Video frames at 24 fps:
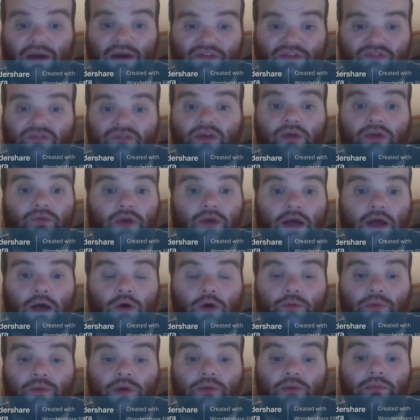my favourite
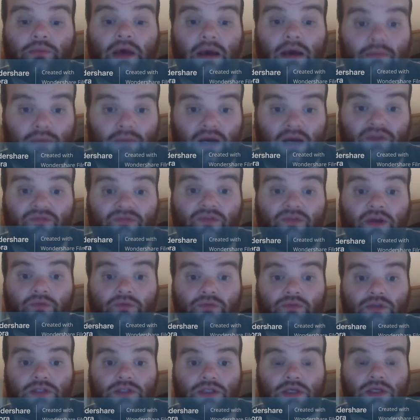album and my
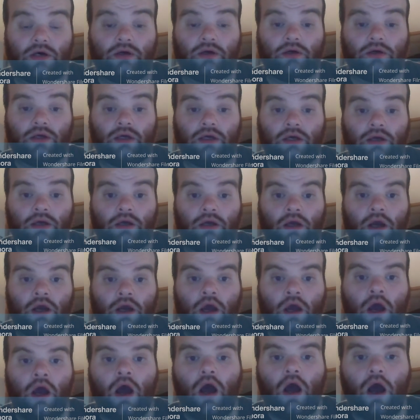favourite song.
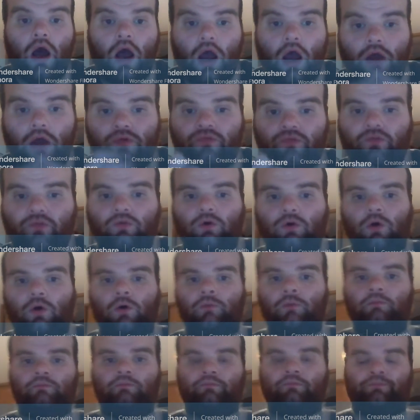
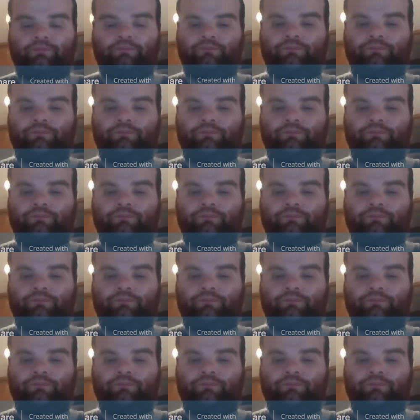overall,